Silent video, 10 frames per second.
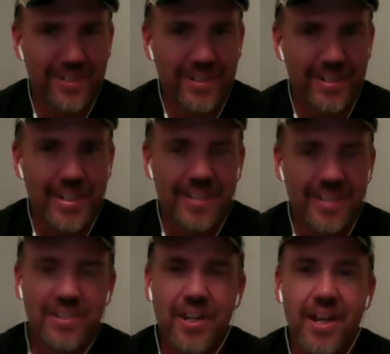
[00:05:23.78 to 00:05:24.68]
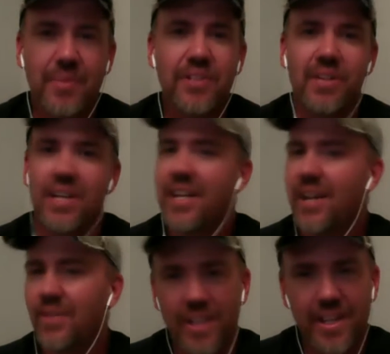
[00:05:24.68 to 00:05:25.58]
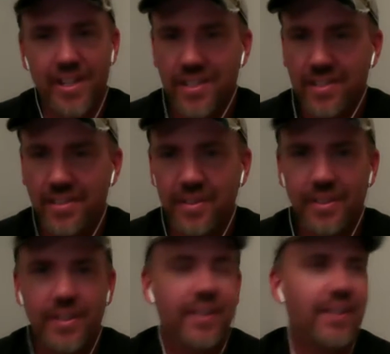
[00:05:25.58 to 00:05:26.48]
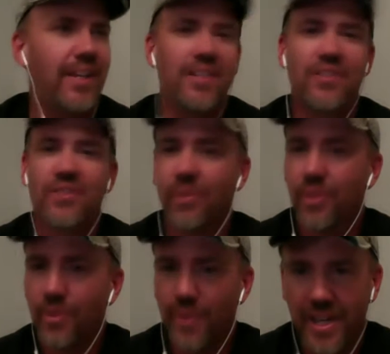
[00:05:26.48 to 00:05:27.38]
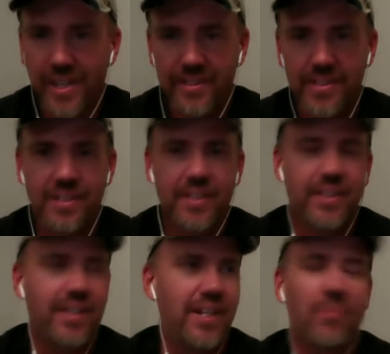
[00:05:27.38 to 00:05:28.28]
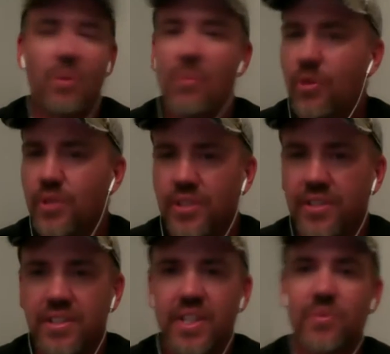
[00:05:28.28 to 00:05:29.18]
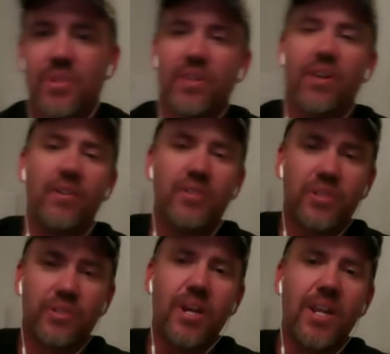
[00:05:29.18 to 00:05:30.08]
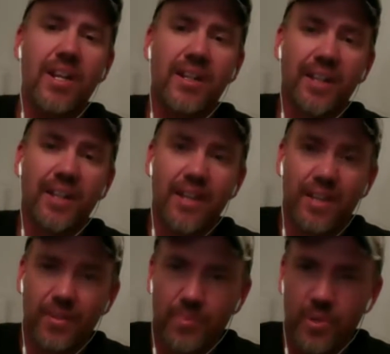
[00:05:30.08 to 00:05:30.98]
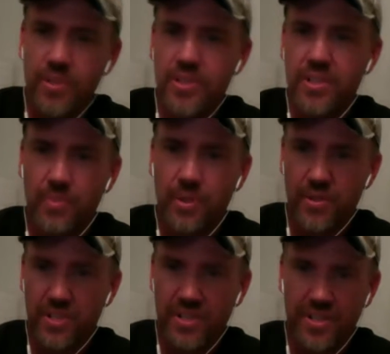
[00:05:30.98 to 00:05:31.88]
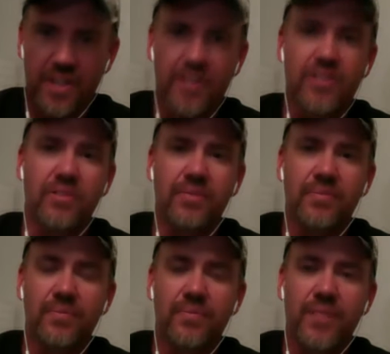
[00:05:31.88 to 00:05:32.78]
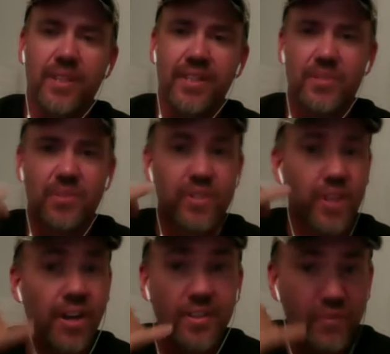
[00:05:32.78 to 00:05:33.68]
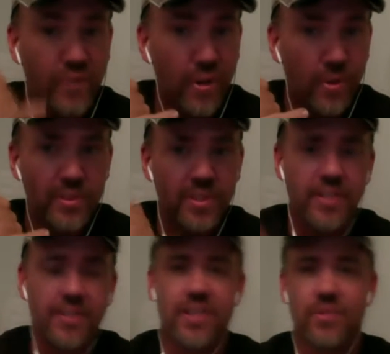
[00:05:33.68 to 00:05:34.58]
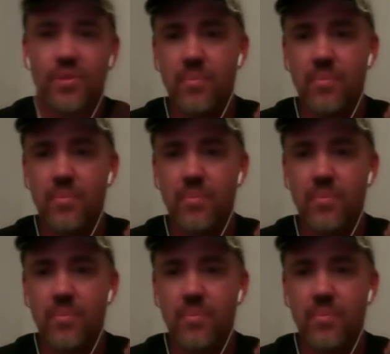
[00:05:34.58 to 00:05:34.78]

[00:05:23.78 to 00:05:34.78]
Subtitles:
at the time into any advertising, any solo ads, any promotions. This was all straight person-to-person hustle. This was on the phone. These were